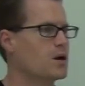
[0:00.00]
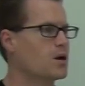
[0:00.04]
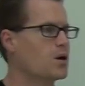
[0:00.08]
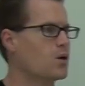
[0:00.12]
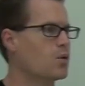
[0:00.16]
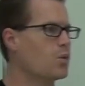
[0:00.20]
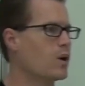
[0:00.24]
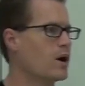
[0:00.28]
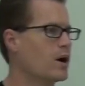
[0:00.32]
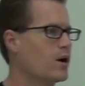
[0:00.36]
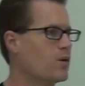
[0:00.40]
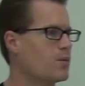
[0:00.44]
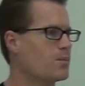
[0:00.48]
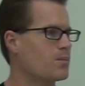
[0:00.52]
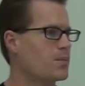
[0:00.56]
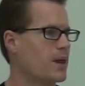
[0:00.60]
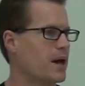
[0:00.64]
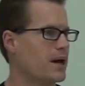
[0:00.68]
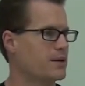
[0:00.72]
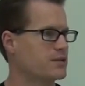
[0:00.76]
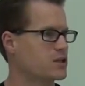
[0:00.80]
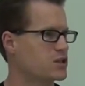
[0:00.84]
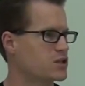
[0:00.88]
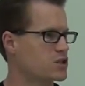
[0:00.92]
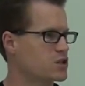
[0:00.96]
Well,
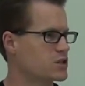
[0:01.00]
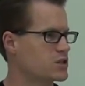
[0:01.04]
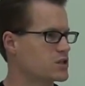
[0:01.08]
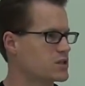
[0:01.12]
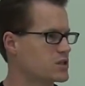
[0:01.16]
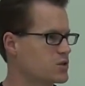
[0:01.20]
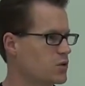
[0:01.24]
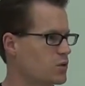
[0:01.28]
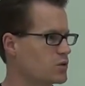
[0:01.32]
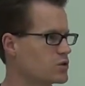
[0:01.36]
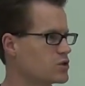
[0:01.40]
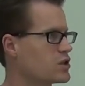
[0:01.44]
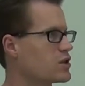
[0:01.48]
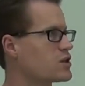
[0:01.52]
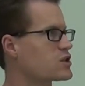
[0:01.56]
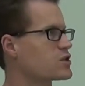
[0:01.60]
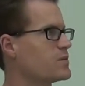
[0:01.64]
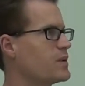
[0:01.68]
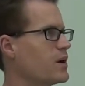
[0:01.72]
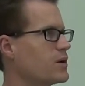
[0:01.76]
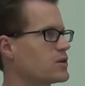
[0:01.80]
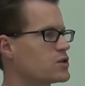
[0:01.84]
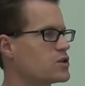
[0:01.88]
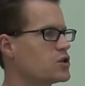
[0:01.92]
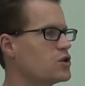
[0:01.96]
I just told you this
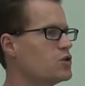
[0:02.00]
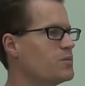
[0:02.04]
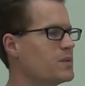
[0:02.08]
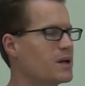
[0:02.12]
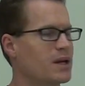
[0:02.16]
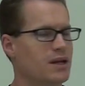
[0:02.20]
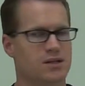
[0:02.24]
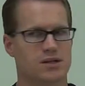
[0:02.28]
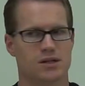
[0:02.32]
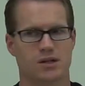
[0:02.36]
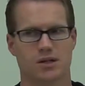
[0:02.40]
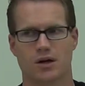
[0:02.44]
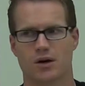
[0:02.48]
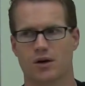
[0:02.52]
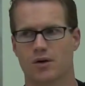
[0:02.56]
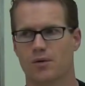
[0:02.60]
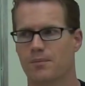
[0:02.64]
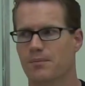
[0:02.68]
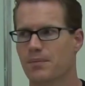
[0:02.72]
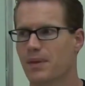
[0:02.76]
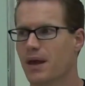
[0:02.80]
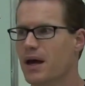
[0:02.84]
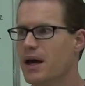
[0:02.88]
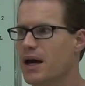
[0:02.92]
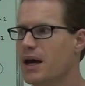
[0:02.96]
about two minutes ago.
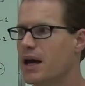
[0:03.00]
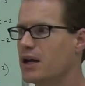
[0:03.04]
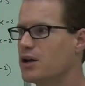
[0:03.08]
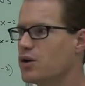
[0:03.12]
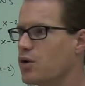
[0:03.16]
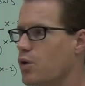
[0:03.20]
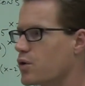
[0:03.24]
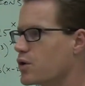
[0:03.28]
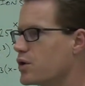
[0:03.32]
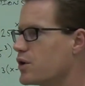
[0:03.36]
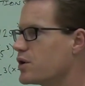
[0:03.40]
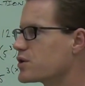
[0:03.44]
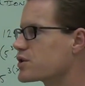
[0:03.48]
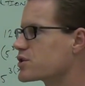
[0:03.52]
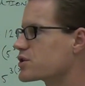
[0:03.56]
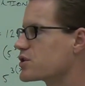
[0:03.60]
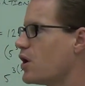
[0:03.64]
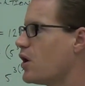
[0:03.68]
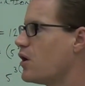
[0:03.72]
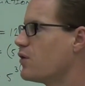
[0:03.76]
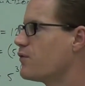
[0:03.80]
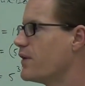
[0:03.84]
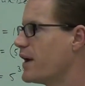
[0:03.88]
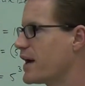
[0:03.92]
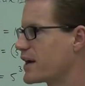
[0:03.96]
In order to
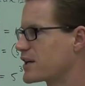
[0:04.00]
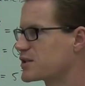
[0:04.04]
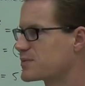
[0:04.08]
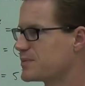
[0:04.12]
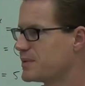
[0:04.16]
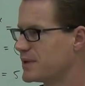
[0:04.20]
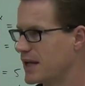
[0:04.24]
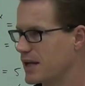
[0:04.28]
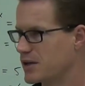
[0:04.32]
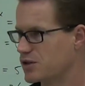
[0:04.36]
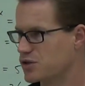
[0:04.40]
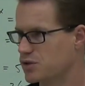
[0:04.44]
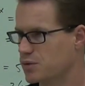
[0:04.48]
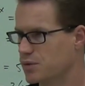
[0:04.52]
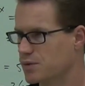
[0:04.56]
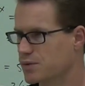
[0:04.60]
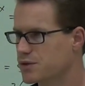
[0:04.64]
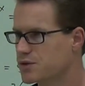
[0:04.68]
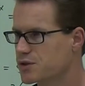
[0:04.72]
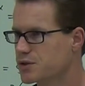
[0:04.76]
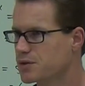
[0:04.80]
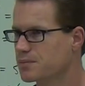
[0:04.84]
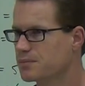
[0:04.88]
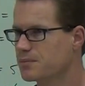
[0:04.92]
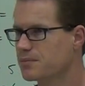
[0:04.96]
solve
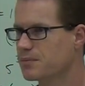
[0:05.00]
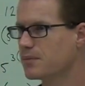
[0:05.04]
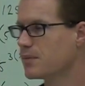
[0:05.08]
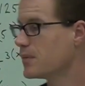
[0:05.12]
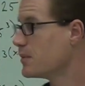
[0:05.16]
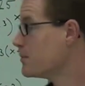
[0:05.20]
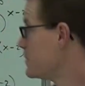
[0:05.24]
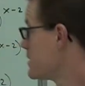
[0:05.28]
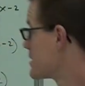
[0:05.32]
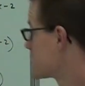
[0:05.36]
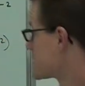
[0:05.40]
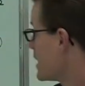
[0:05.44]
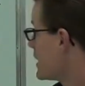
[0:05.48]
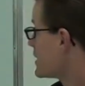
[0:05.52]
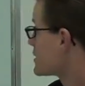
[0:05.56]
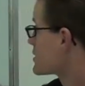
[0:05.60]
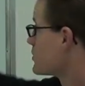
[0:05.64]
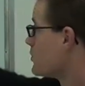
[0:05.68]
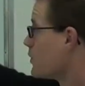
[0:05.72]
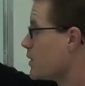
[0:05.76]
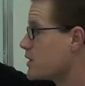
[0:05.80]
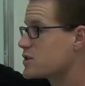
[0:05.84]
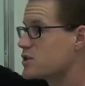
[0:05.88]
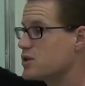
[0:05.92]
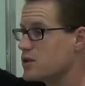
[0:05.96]
exponentials, besides
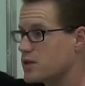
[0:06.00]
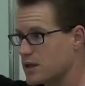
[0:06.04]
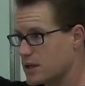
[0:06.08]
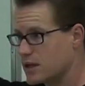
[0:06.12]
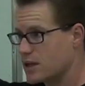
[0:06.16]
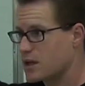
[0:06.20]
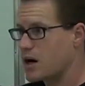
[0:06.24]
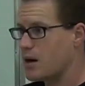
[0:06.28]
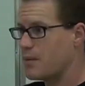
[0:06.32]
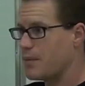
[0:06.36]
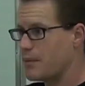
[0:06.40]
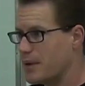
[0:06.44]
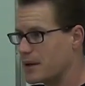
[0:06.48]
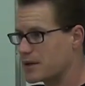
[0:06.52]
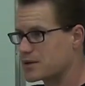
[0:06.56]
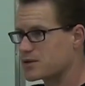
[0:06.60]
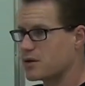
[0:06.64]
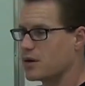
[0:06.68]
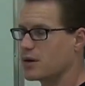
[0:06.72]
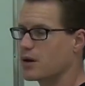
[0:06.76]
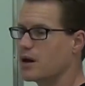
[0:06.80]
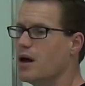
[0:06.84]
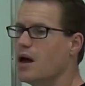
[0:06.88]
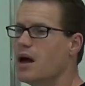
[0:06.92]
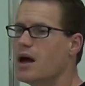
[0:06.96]
the ones you can get a common base
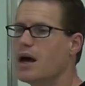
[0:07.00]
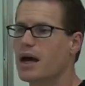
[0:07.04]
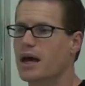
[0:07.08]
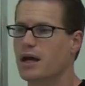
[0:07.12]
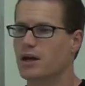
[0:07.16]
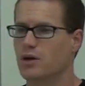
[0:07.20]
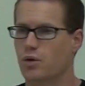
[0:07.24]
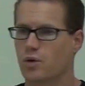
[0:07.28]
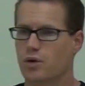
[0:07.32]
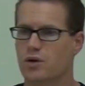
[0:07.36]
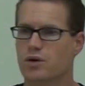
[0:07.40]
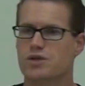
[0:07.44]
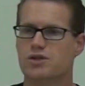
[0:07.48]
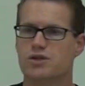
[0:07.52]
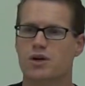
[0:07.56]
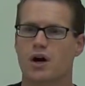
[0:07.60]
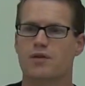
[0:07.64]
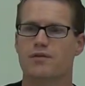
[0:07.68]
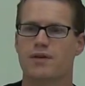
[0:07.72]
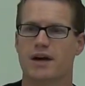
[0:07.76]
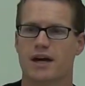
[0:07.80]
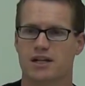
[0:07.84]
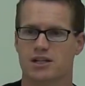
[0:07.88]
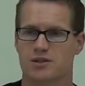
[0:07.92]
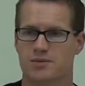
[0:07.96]
on, in order to
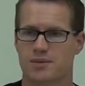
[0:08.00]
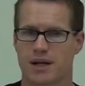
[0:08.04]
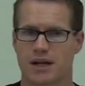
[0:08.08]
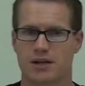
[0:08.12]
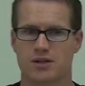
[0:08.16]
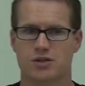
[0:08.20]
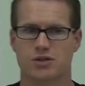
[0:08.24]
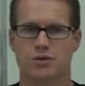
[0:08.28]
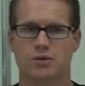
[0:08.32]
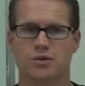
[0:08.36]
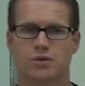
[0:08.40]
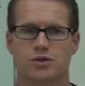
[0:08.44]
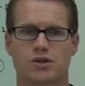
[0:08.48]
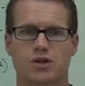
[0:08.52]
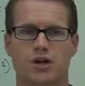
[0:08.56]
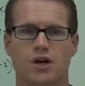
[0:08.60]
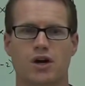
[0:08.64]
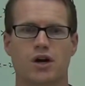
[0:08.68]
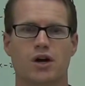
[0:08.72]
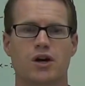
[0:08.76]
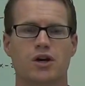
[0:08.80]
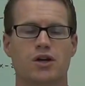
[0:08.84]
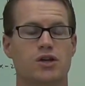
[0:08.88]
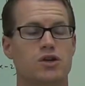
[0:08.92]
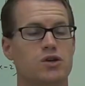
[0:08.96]
solve exponentials,
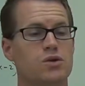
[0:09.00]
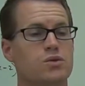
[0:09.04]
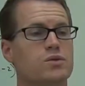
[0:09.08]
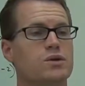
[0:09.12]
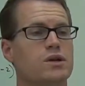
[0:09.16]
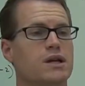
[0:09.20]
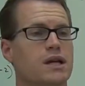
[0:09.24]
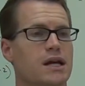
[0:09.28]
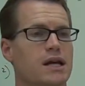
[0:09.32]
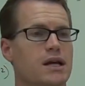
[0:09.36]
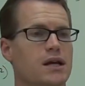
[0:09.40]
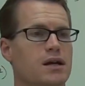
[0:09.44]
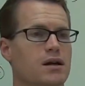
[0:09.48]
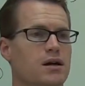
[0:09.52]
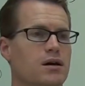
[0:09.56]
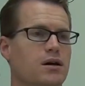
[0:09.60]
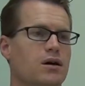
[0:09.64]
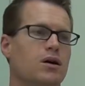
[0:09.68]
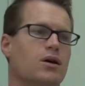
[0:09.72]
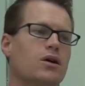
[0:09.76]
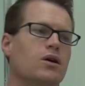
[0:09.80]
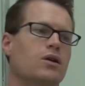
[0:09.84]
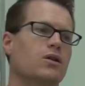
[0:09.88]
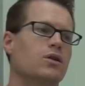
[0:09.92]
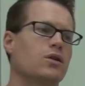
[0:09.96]
you need
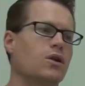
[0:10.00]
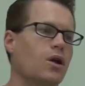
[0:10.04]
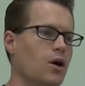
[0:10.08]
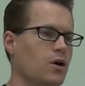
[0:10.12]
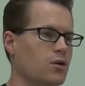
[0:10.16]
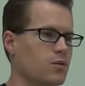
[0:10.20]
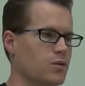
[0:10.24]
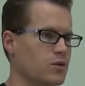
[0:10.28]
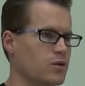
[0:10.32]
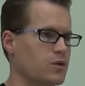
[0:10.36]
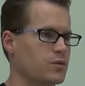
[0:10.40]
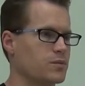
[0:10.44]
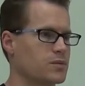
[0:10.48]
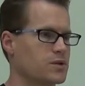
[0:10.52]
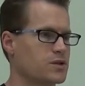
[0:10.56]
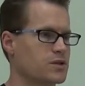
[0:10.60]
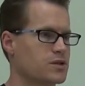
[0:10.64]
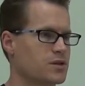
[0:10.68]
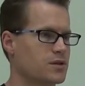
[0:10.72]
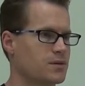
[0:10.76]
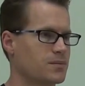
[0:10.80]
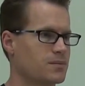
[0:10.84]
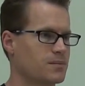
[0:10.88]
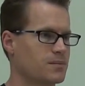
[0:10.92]
logarithms.